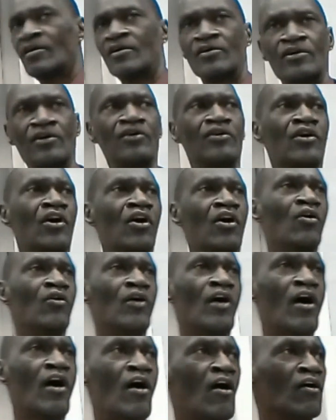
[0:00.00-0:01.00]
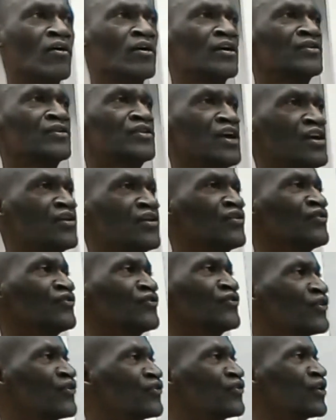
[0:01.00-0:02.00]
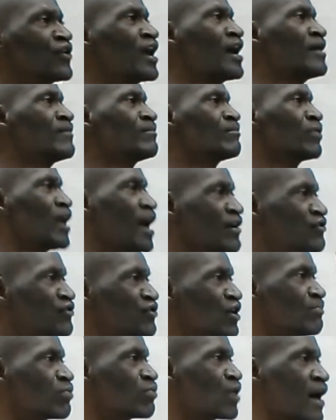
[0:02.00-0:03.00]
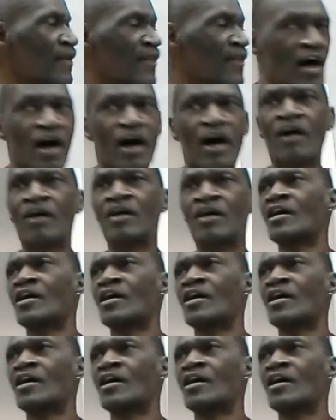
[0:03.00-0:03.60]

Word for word: you know, all the deacons is saying, bless your brother.